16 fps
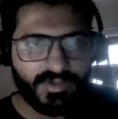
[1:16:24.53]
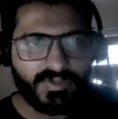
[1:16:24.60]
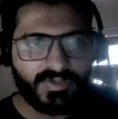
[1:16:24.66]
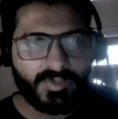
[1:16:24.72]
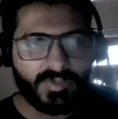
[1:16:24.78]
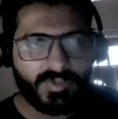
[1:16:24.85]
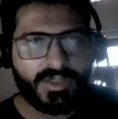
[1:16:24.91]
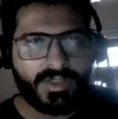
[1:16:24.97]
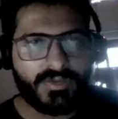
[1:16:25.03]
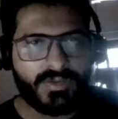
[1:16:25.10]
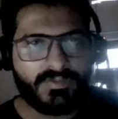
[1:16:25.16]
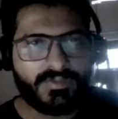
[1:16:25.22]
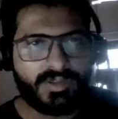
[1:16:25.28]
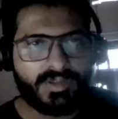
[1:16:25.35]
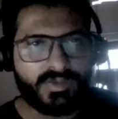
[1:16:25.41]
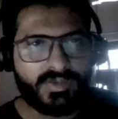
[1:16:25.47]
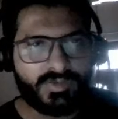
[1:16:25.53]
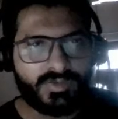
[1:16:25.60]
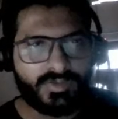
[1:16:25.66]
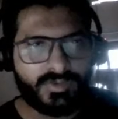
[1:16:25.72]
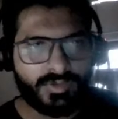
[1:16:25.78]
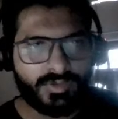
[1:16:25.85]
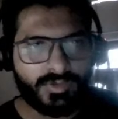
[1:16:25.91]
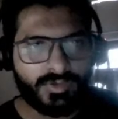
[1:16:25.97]
part of this.
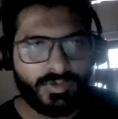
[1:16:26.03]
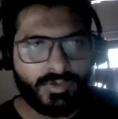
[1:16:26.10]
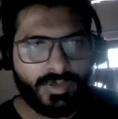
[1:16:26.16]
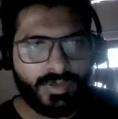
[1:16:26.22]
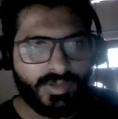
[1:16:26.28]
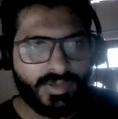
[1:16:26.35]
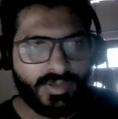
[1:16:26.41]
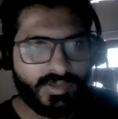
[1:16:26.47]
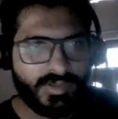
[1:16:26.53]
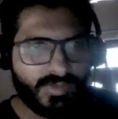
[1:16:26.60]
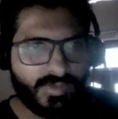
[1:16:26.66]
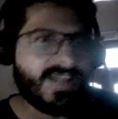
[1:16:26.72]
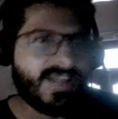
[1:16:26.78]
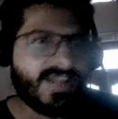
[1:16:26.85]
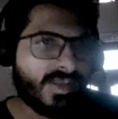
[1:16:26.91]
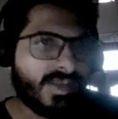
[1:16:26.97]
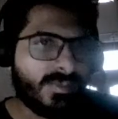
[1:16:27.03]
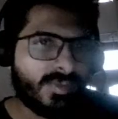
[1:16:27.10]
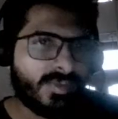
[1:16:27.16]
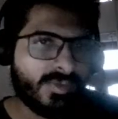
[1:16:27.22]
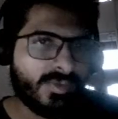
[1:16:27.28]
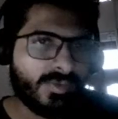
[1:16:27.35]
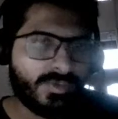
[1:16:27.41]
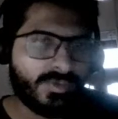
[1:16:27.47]
So it will take time
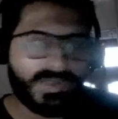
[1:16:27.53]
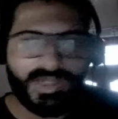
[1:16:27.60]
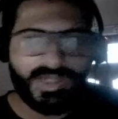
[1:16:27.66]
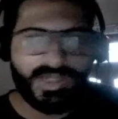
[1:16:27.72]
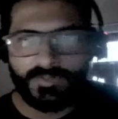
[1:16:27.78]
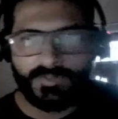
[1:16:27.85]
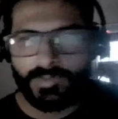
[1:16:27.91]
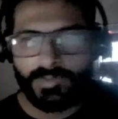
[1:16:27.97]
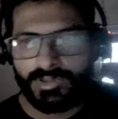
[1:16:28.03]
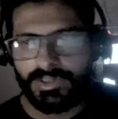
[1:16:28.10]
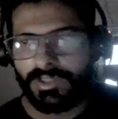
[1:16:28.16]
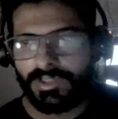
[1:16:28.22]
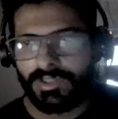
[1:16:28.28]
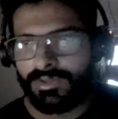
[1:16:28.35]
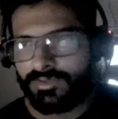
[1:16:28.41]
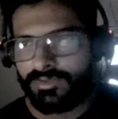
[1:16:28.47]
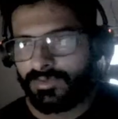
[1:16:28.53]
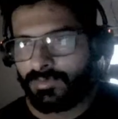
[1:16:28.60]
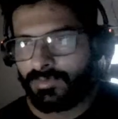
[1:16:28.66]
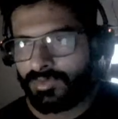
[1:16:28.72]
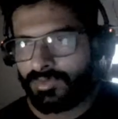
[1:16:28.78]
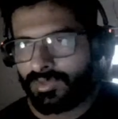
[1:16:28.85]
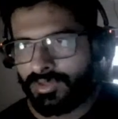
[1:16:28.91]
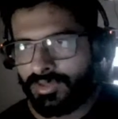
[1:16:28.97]
to grasp all the concepts,
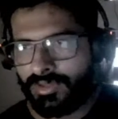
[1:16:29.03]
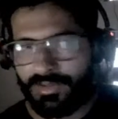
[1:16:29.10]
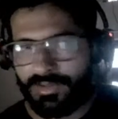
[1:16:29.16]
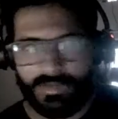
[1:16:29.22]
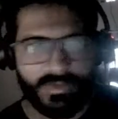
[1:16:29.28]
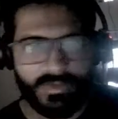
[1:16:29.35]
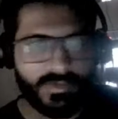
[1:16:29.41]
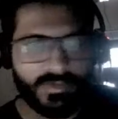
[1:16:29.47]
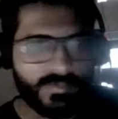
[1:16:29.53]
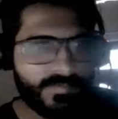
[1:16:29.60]
you know.